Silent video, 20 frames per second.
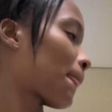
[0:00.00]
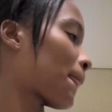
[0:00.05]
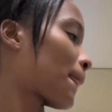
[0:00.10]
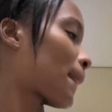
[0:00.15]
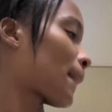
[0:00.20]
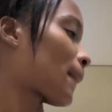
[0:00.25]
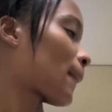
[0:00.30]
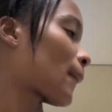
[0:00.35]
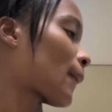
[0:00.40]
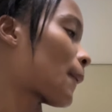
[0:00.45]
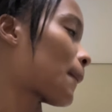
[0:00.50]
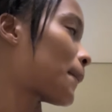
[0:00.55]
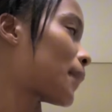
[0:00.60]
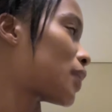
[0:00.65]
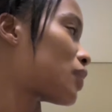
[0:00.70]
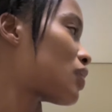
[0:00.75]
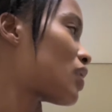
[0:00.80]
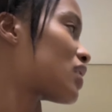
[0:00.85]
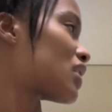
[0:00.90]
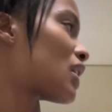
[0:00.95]

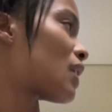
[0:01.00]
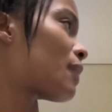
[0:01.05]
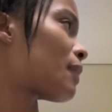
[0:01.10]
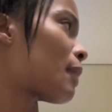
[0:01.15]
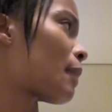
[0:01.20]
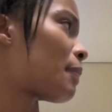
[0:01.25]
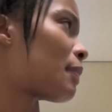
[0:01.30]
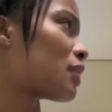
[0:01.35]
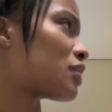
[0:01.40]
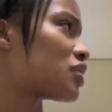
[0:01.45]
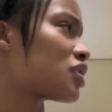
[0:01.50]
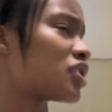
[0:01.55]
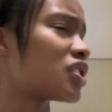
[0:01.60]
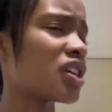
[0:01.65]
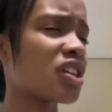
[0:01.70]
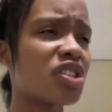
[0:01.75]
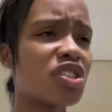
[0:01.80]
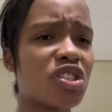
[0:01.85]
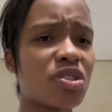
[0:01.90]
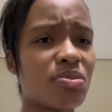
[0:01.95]
But right now I'm about to
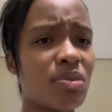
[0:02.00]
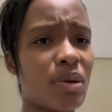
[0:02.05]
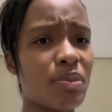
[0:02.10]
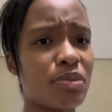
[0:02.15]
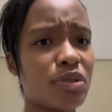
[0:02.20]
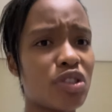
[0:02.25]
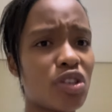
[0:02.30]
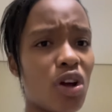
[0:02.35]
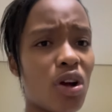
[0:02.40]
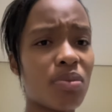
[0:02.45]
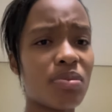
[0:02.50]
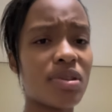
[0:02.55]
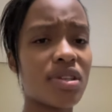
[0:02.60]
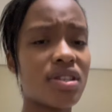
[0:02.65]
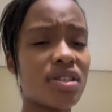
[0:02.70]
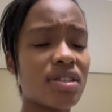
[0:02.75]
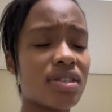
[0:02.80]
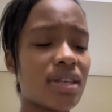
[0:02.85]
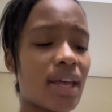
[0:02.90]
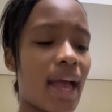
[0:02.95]
change to my
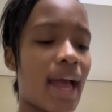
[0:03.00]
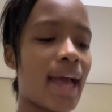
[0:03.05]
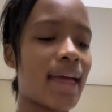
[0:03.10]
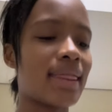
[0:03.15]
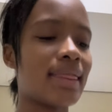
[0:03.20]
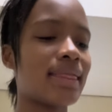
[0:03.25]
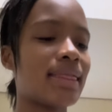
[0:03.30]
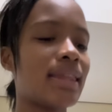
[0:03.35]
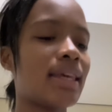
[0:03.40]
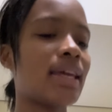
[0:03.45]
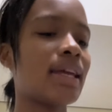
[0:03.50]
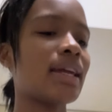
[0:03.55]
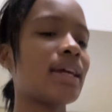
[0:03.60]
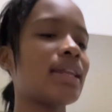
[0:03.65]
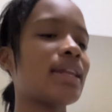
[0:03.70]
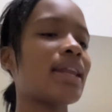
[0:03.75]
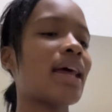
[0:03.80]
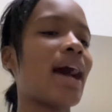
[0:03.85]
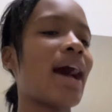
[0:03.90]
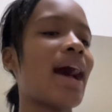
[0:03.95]
pajamas, and
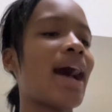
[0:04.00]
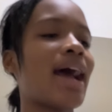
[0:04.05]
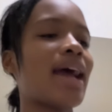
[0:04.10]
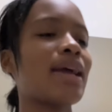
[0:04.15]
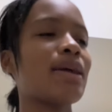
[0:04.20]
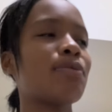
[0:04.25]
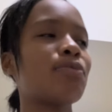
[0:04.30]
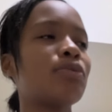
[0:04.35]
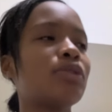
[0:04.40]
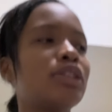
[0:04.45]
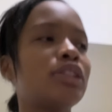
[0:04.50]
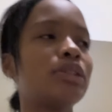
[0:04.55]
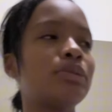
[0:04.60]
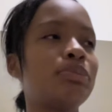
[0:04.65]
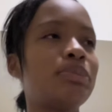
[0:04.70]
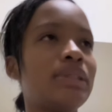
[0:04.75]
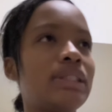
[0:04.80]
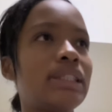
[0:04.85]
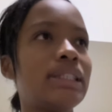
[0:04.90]
then I will be